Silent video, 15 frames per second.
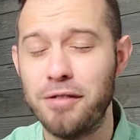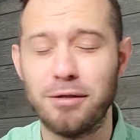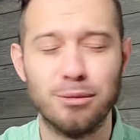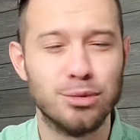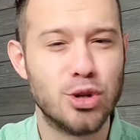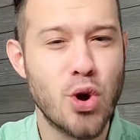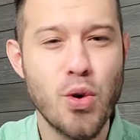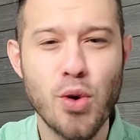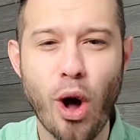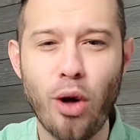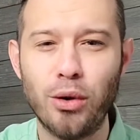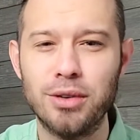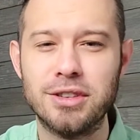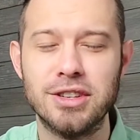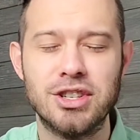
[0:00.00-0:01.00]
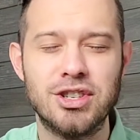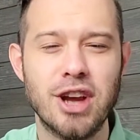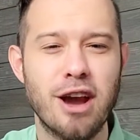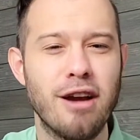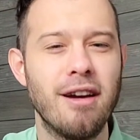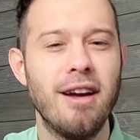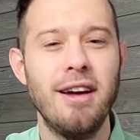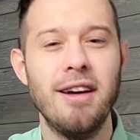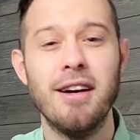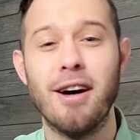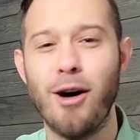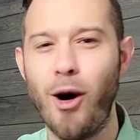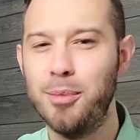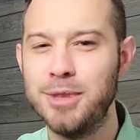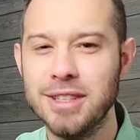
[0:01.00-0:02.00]
from $2 a share
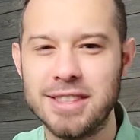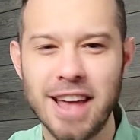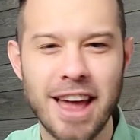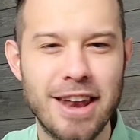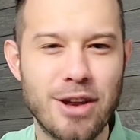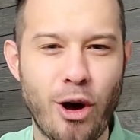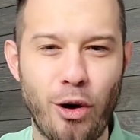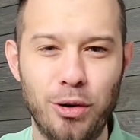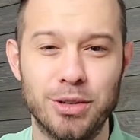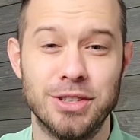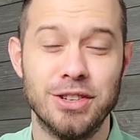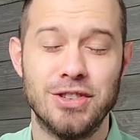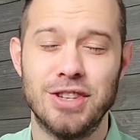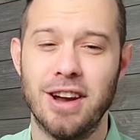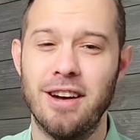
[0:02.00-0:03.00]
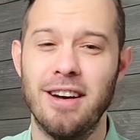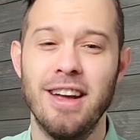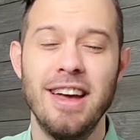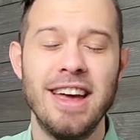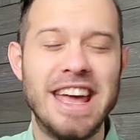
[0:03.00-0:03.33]
up to $10 a share,